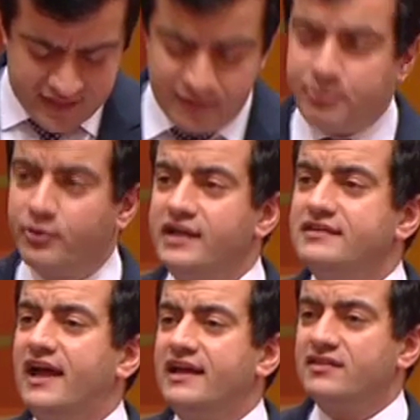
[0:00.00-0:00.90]
that
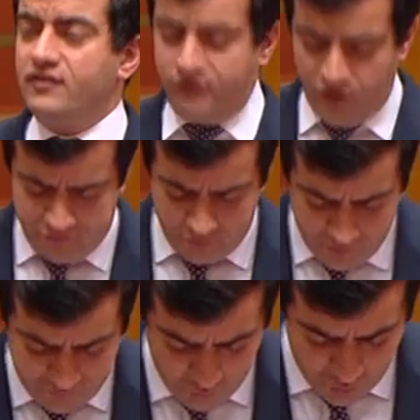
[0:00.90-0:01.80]
predate the FOFA
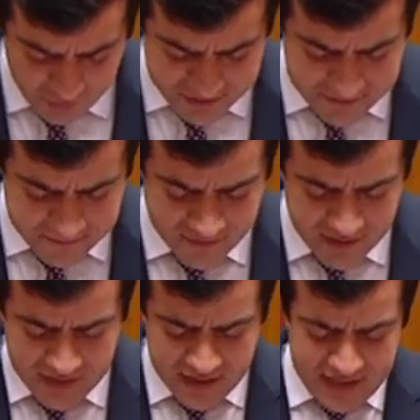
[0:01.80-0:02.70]
reforms
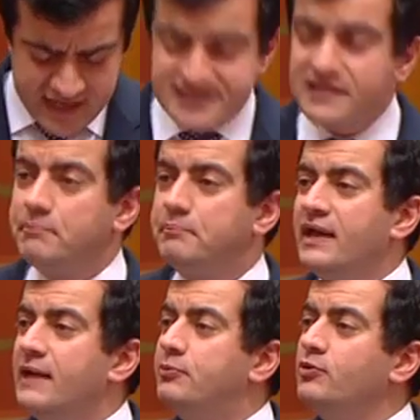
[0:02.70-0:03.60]
is that
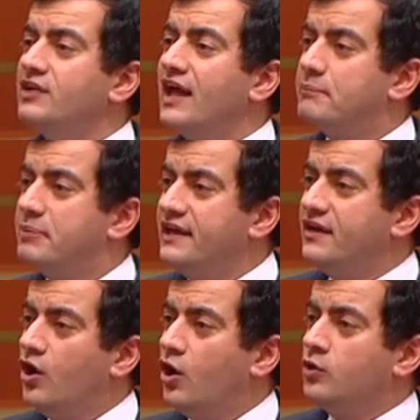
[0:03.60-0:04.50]
people like
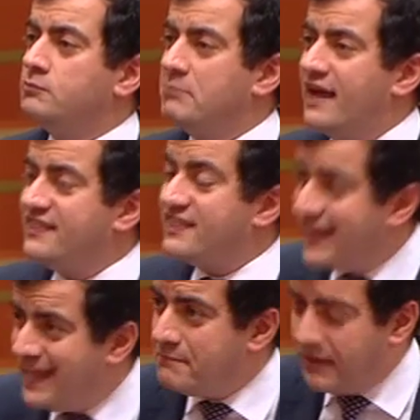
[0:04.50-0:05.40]
Peter Holt made their